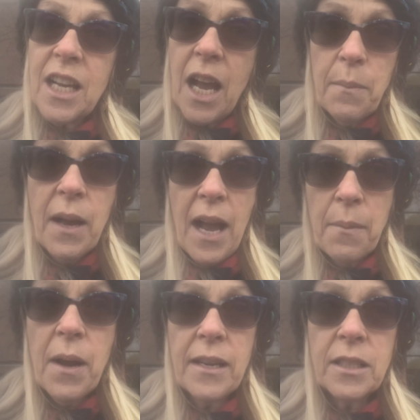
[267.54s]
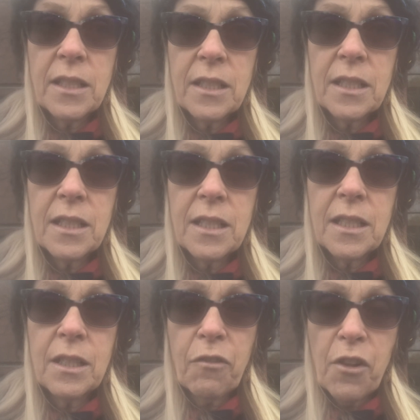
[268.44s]
I'm on
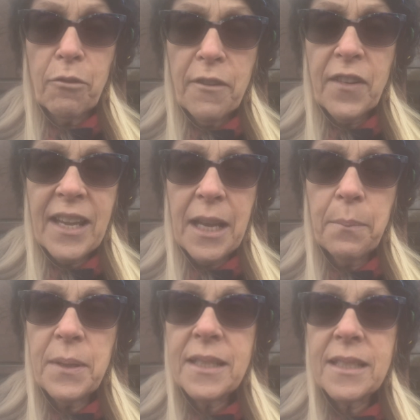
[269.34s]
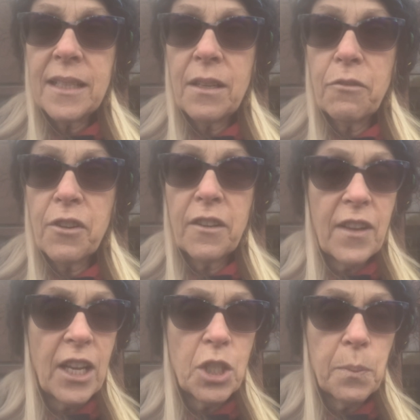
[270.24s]
the Fall River campus in front of
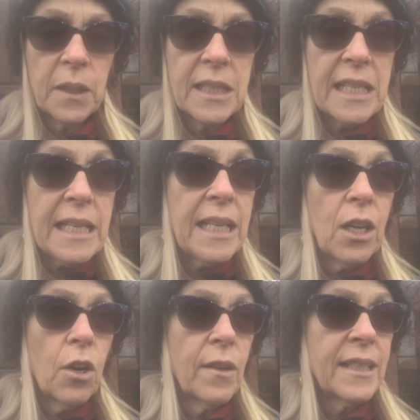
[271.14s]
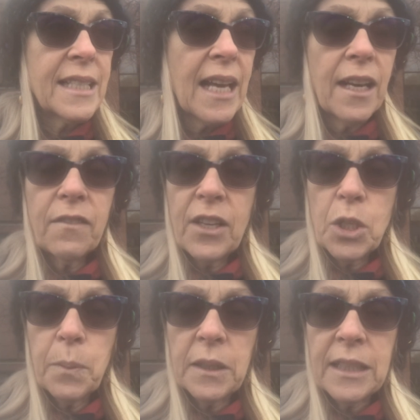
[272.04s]
H Building, or on the side of
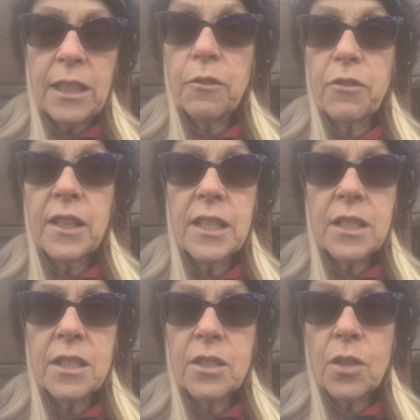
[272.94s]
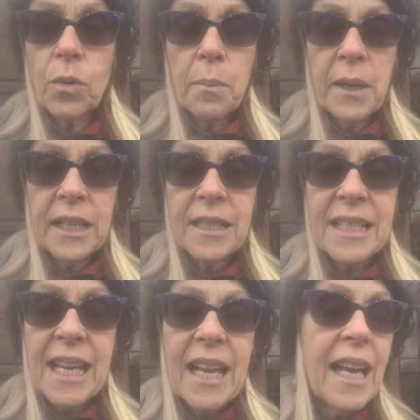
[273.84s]
H Building in front of the solar panels,
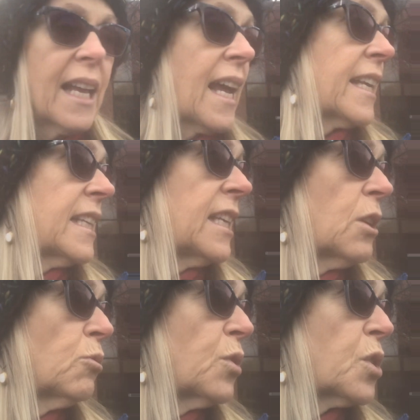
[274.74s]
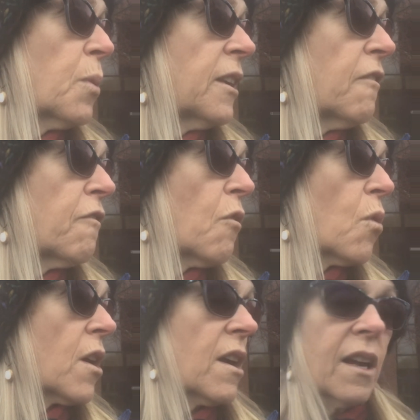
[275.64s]
and I can hear Route
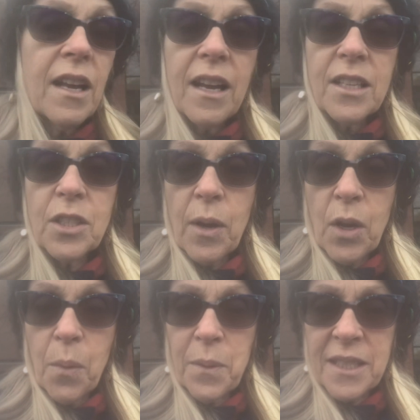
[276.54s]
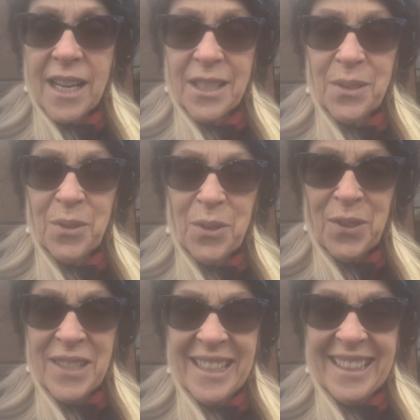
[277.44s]
24. So I hope it's not too
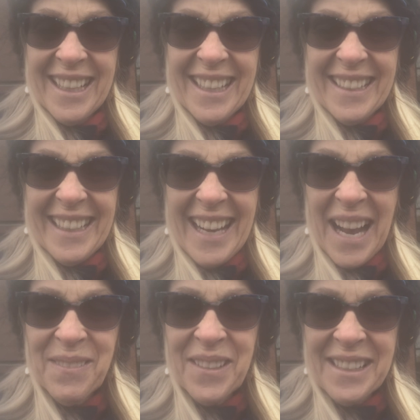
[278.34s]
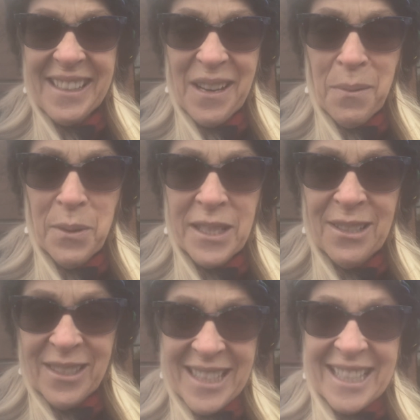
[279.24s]
noisy. All right, I'm going to go. But
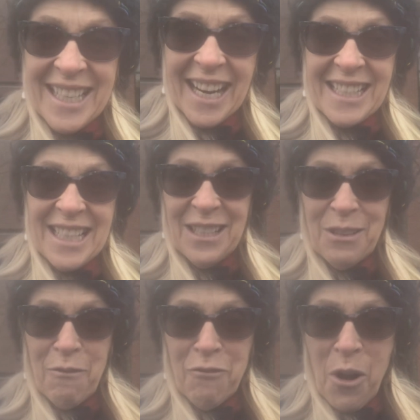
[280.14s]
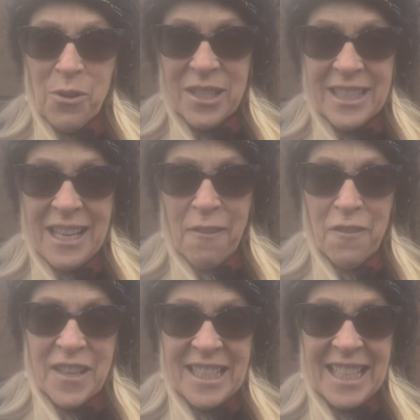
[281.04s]
you see, I need a new phone because see how
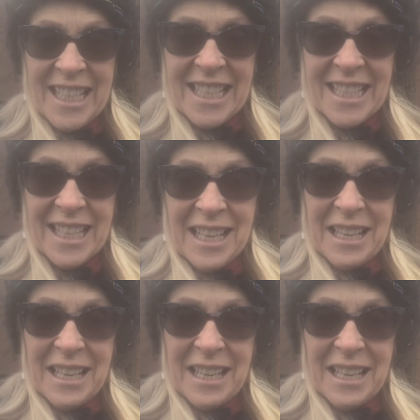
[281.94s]
fuzzy it is?